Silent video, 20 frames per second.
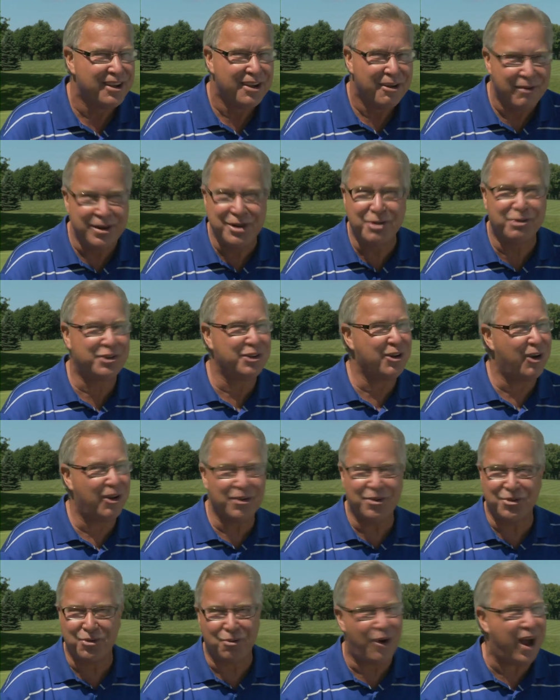when you see all
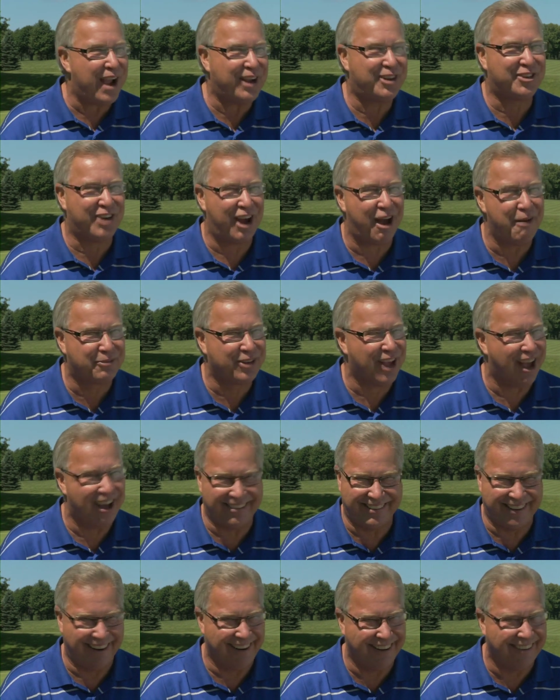those whack jobs
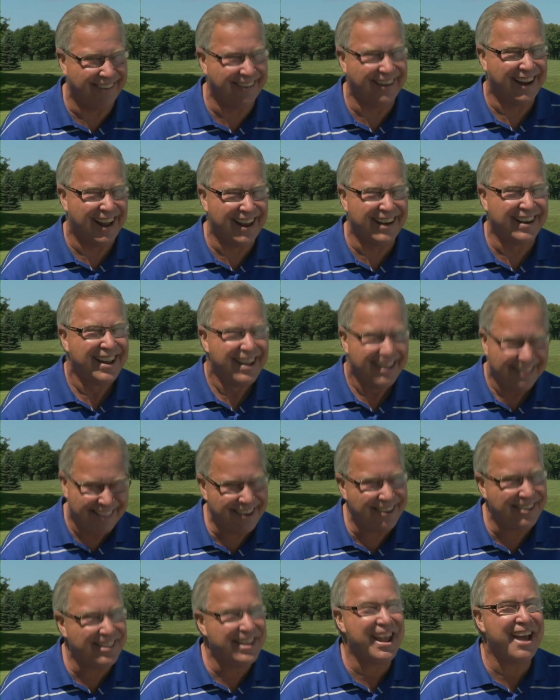out there and
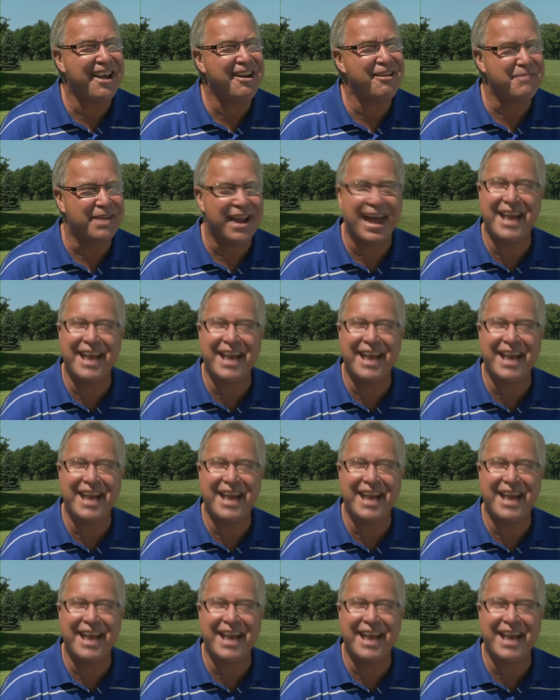they're the enemy.